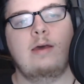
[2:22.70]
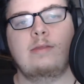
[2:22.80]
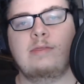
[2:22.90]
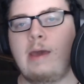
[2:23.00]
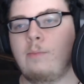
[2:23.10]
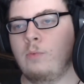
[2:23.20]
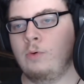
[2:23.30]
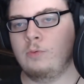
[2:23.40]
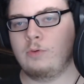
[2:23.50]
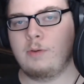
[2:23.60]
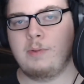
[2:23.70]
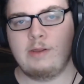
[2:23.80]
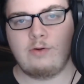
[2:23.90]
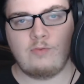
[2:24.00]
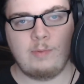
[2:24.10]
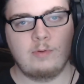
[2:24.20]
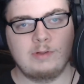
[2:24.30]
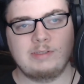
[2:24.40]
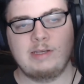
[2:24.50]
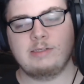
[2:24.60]
that will completely cripple the
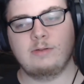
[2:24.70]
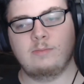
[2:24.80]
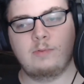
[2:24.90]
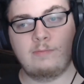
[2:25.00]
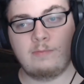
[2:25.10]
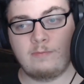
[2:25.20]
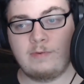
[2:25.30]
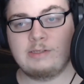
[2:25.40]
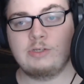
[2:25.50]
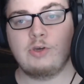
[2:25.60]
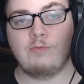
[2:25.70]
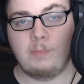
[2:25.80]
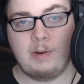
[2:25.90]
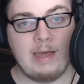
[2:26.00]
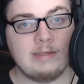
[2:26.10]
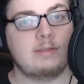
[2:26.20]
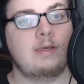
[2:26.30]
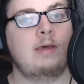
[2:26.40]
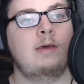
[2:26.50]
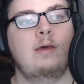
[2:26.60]
system. But the fact you can replace
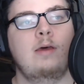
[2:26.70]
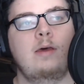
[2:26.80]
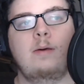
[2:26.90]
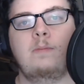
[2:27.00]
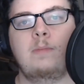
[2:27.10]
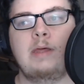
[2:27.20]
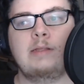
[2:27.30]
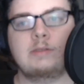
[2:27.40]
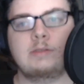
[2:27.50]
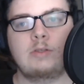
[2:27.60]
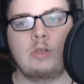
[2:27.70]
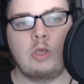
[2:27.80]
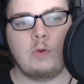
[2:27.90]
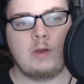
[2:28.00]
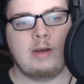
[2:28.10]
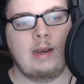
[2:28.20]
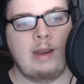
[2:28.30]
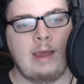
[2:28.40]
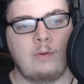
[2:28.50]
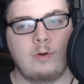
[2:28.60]
it means you can
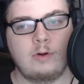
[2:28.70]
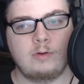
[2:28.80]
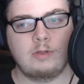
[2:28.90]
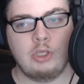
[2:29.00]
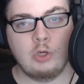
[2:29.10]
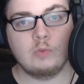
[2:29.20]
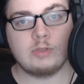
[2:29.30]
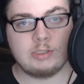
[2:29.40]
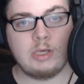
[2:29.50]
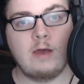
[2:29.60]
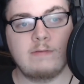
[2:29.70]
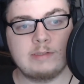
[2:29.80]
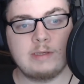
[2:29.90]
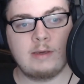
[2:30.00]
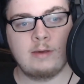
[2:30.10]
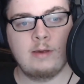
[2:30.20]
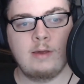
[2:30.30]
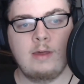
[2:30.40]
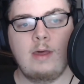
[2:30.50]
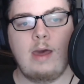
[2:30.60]
now use to service it.
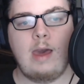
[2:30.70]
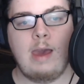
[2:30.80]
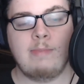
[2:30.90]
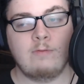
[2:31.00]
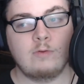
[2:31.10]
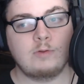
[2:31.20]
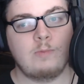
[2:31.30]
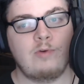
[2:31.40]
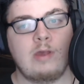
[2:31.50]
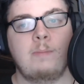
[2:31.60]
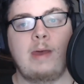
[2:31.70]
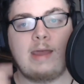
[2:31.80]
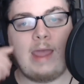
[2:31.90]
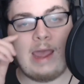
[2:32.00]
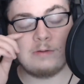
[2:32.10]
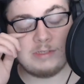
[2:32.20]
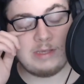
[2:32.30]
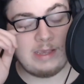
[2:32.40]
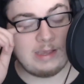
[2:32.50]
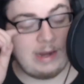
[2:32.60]
And they're also bringing back
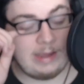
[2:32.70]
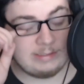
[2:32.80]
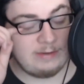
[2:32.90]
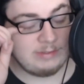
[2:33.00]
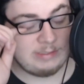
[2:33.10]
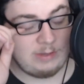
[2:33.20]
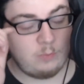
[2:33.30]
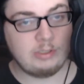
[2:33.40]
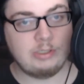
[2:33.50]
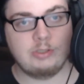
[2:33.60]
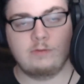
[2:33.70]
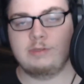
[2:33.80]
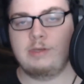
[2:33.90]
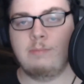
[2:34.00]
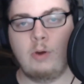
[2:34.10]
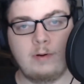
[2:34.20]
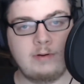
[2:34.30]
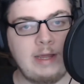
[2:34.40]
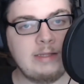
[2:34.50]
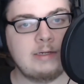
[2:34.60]
LTE connectivity, which is obviously mobile
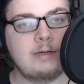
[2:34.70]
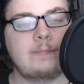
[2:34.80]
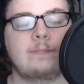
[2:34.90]
data,